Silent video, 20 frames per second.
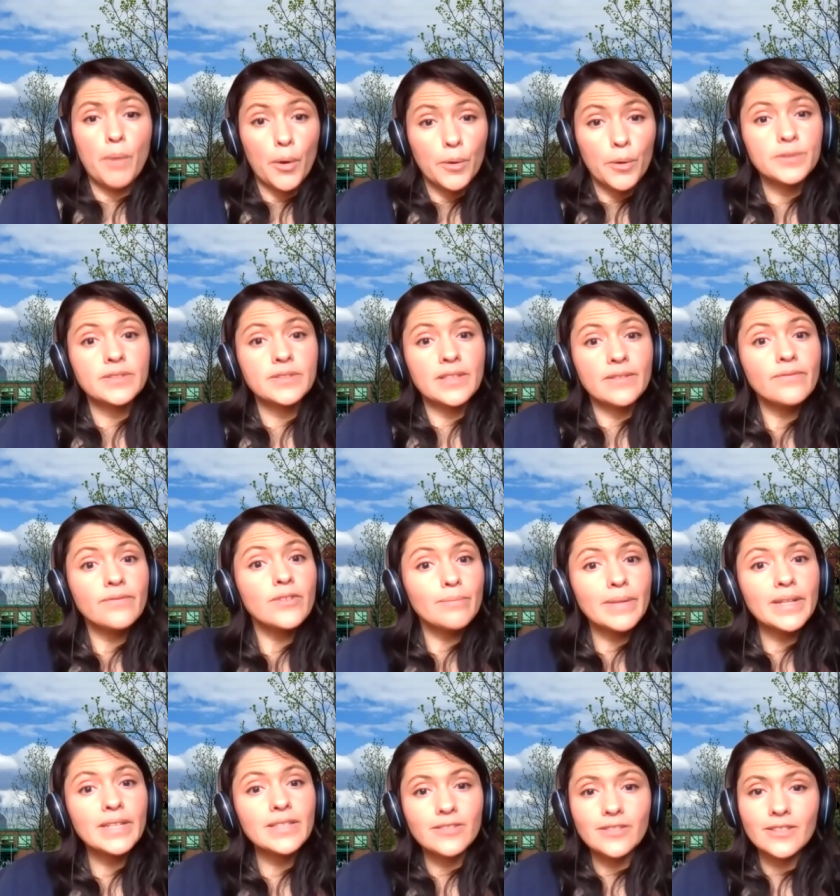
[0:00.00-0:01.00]
most
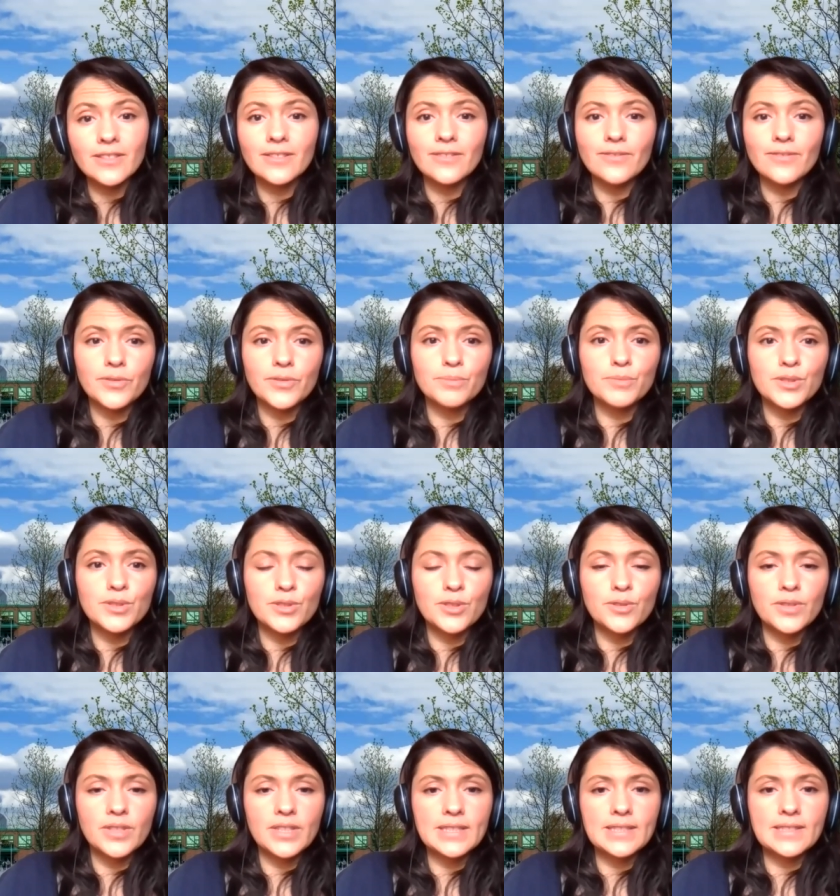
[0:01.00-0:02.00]
information from
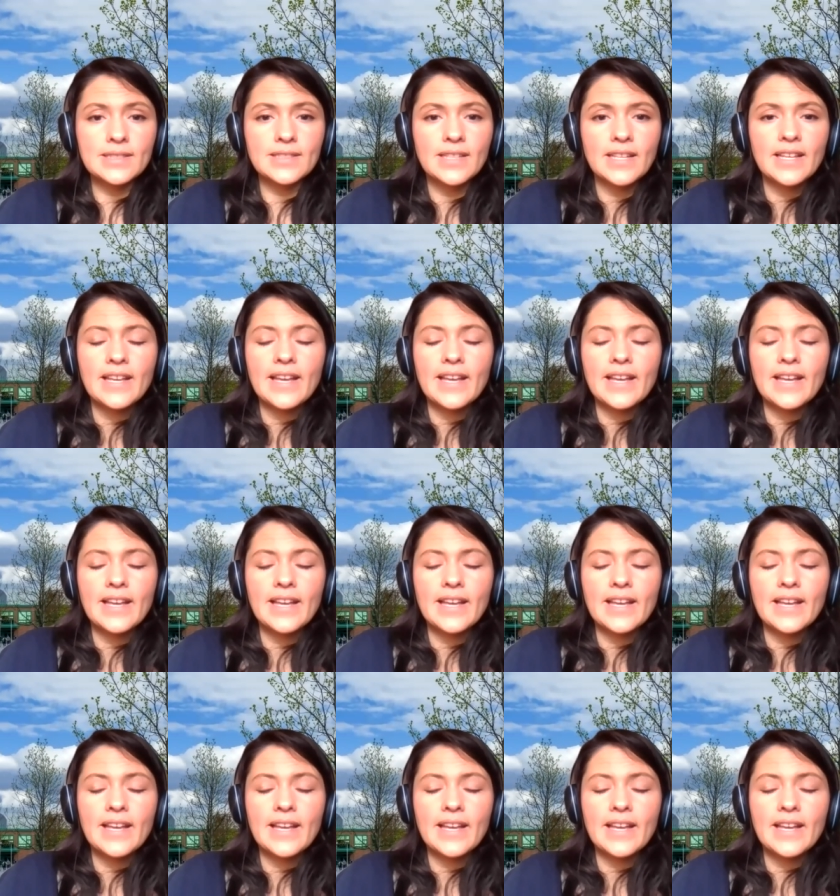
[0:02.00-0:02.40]
students.